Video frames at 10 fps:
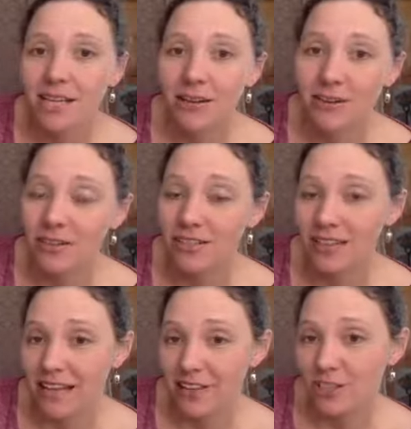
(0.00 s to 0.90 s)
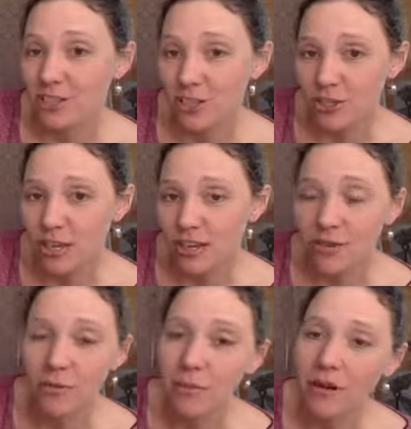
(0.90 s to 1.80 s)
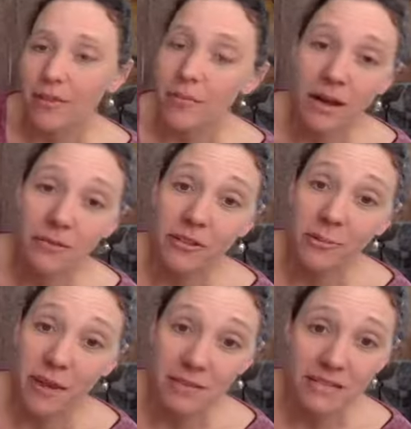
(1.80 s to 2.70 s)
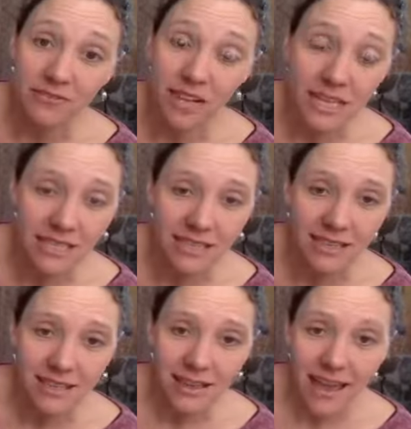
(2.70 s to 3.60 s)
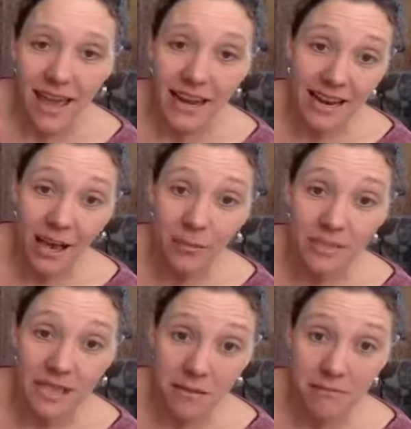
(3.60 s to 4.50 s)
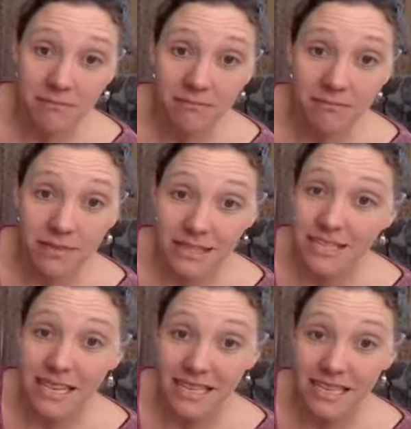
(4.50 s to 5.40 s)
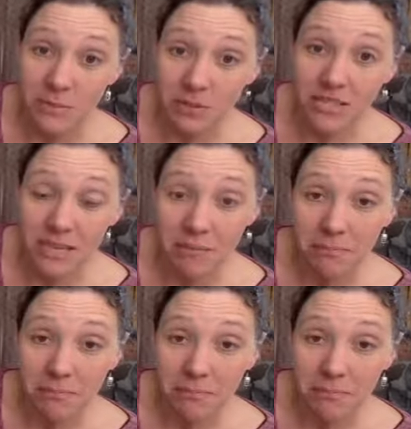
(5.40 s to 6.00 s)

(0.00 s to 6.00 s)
or they'll dilute it and they'll rub it on the bottom of their baby's feet, and it helps them to get deeper sleep.